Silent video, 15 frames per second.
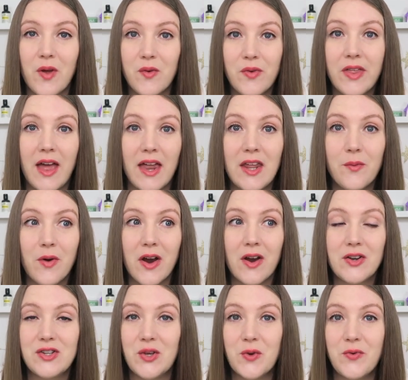or really
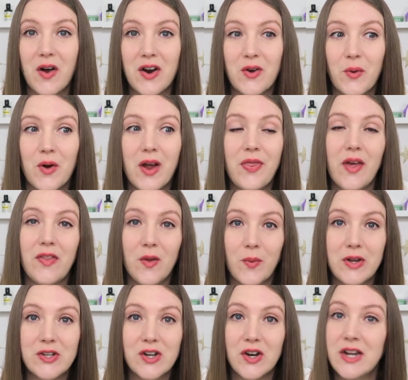anywhere too far north in the
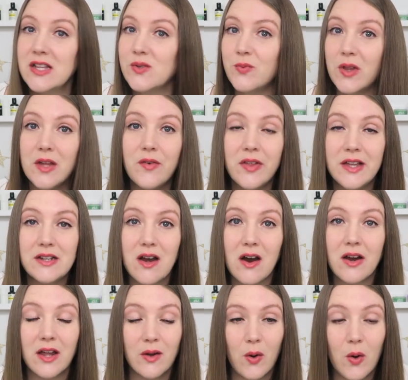winter, it is really, really
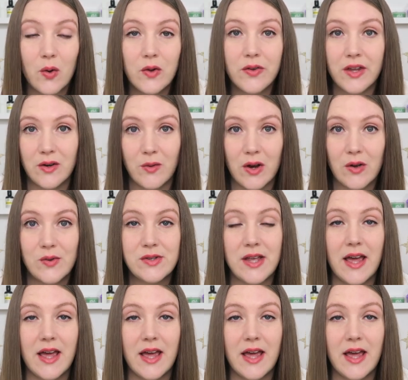dark and cold and gross.